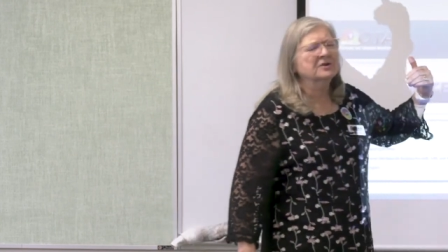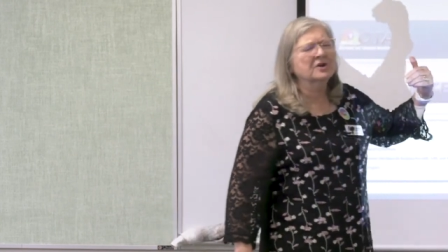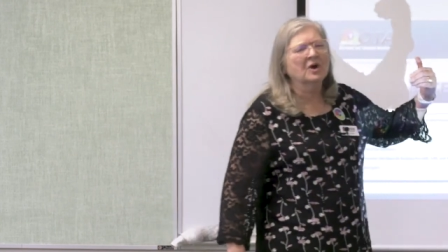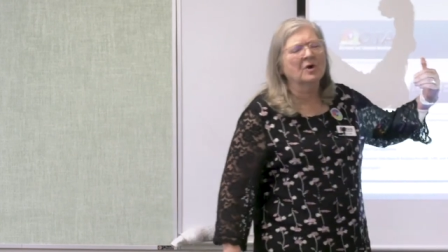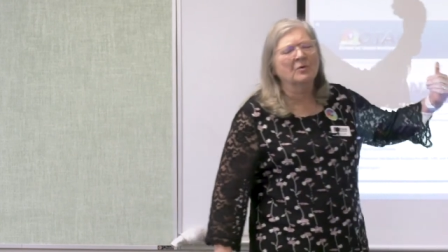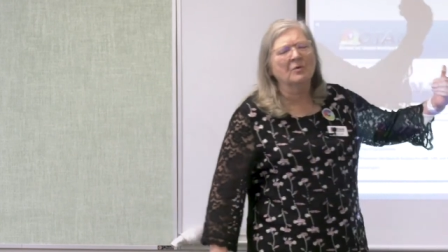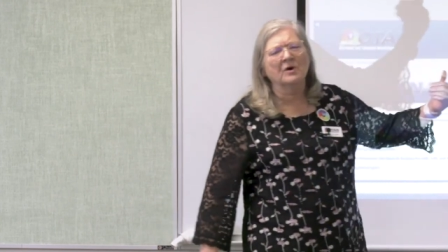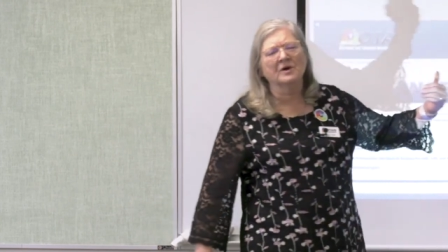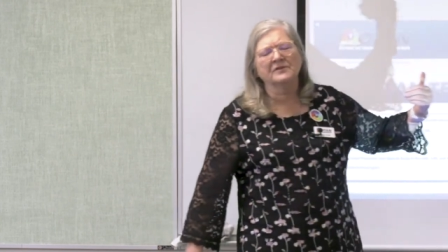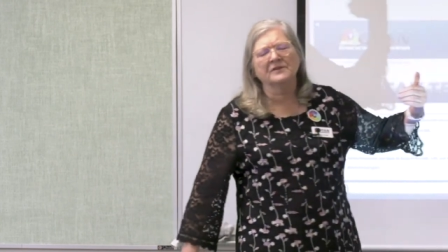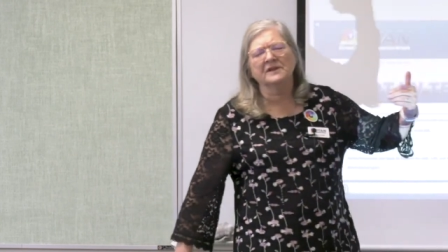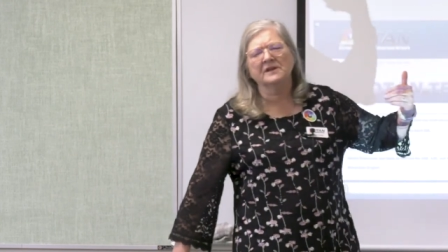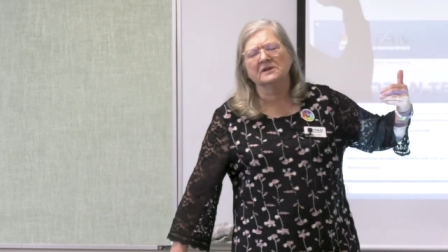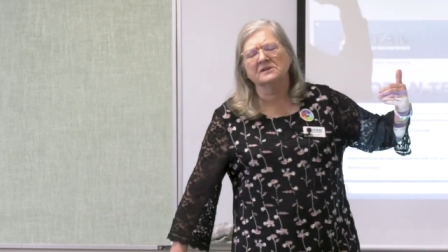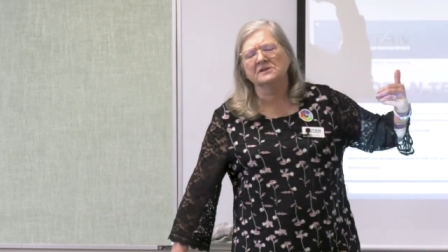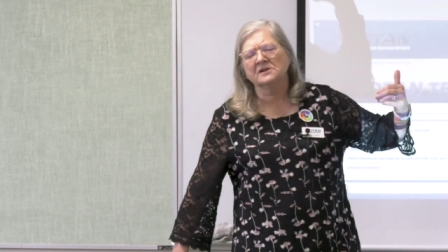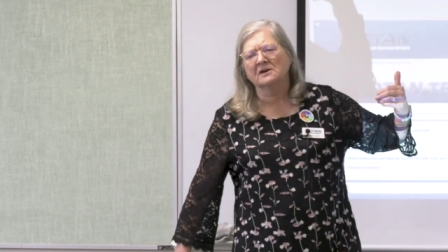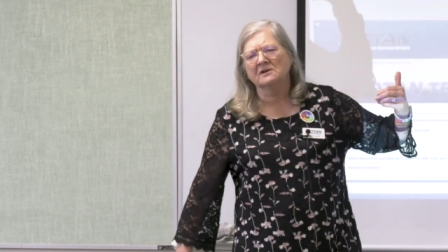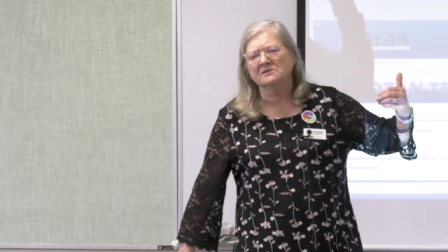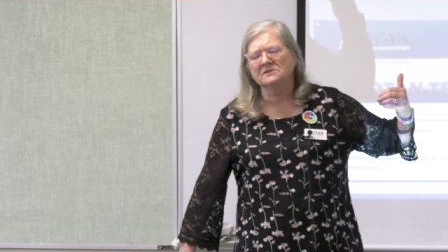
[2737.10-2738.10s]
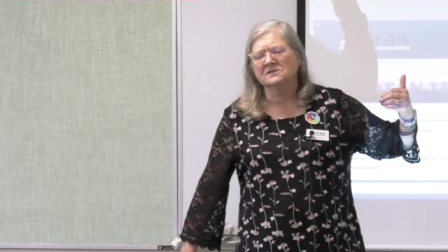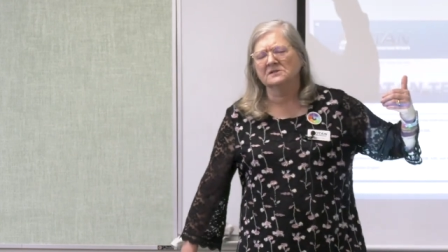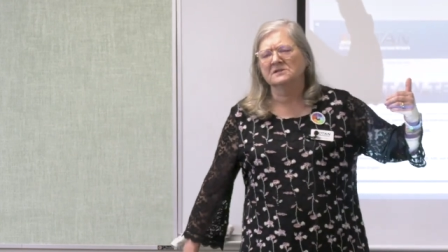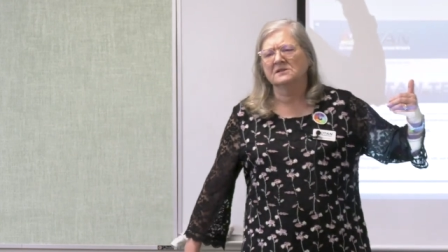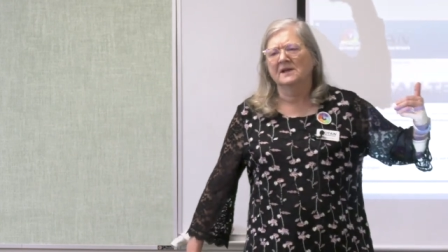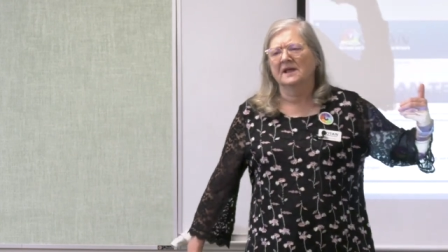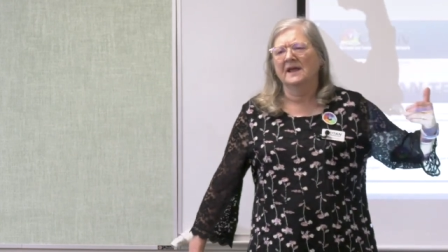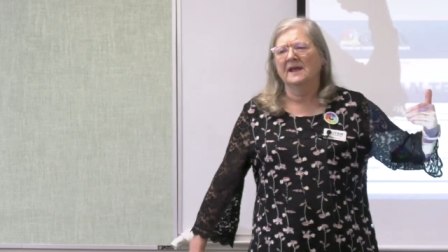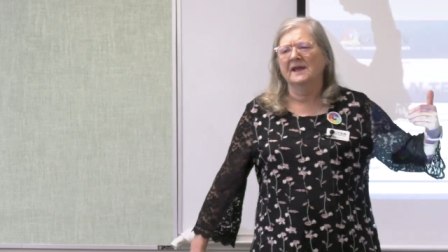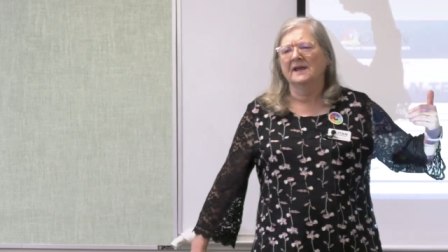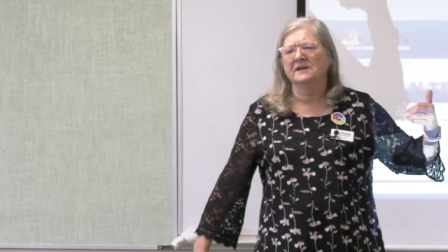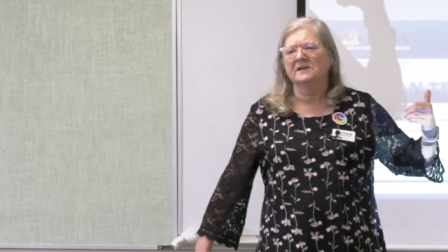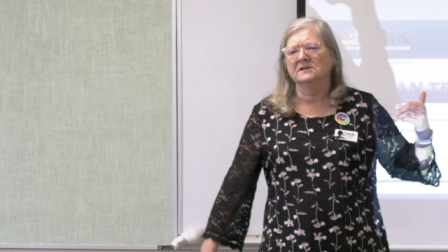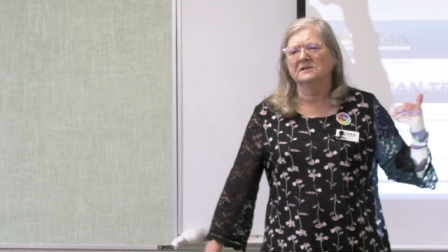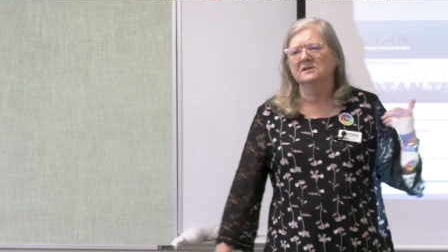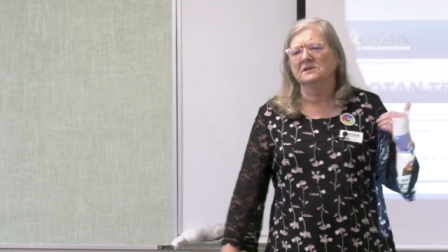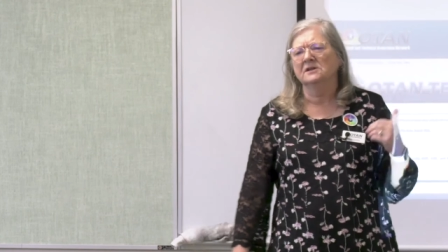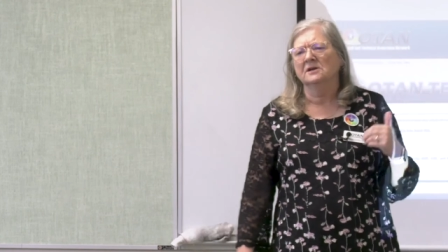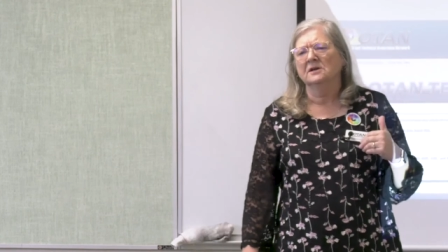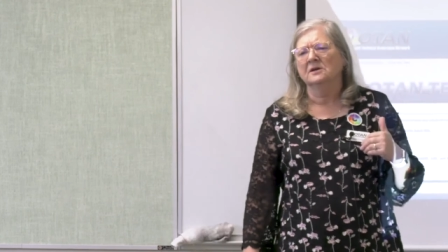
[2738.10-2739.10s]
go on the Adult
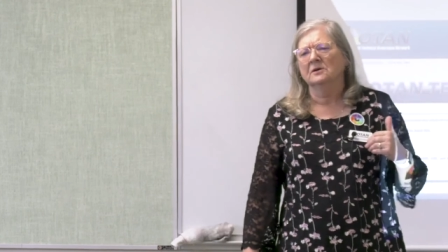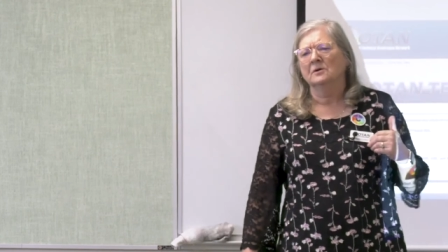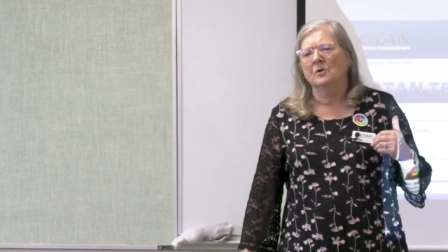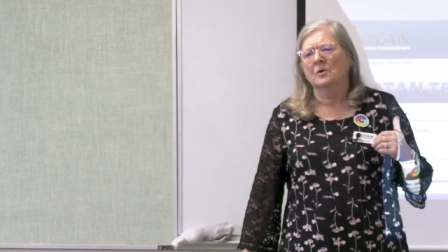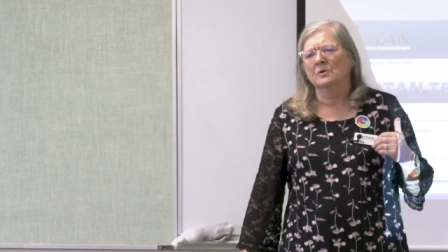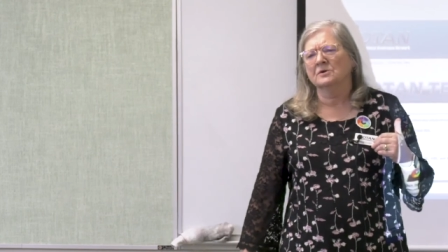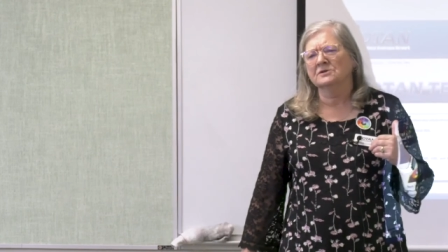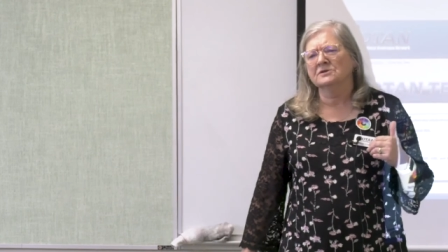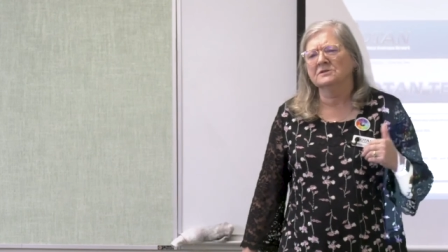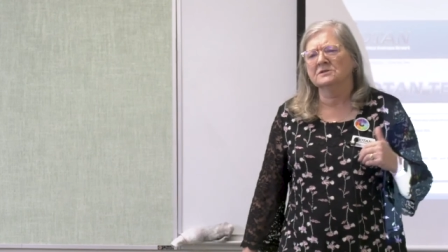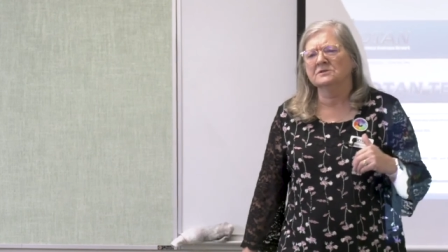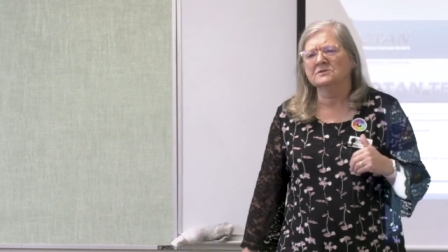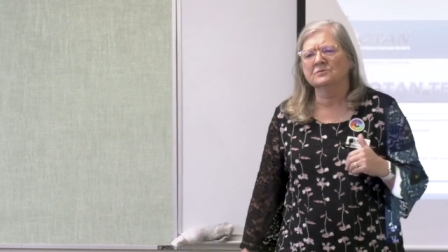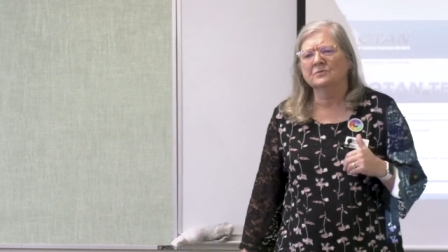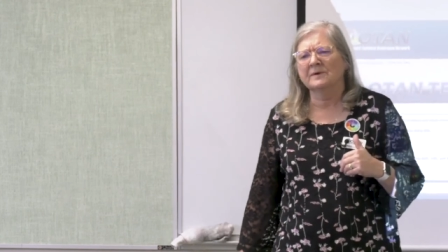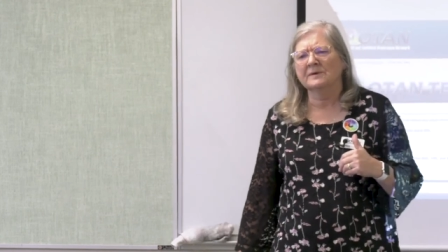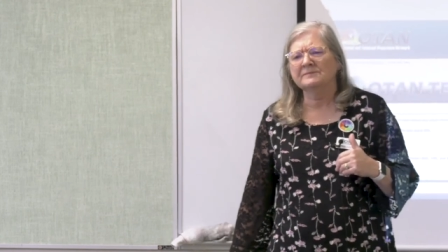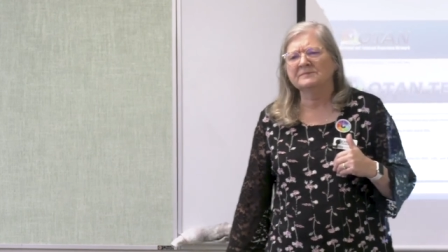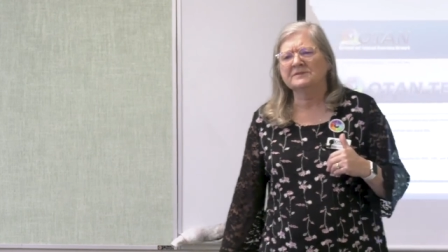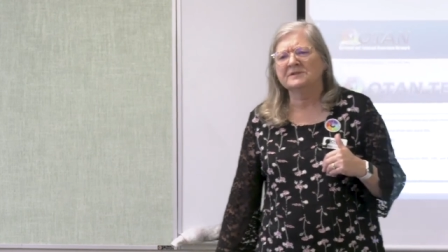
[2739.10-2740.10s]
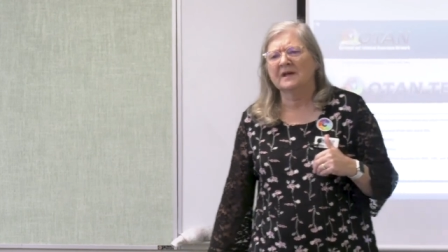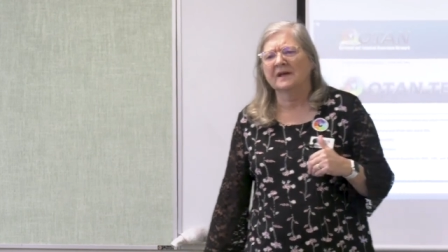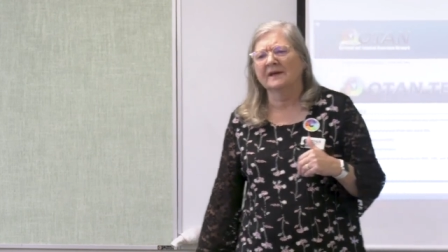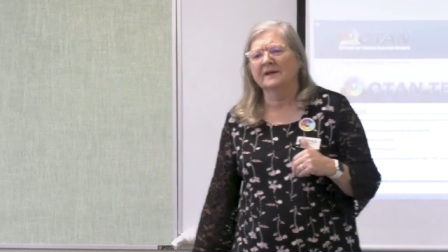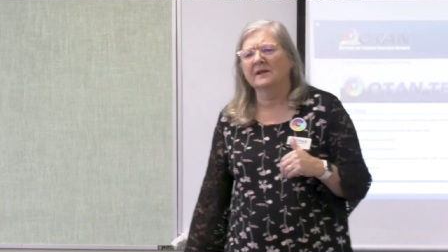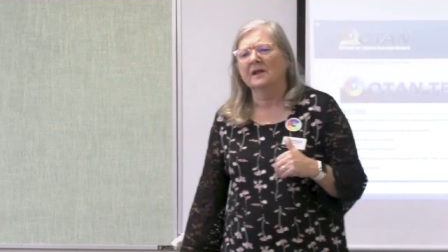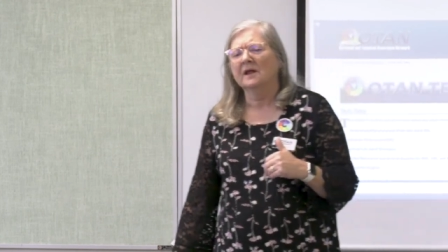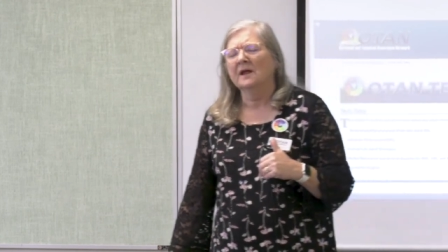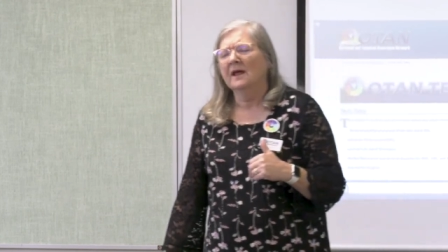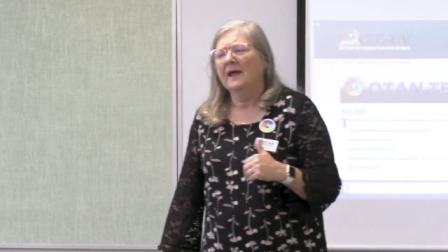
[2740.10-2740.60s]
Ed Courses website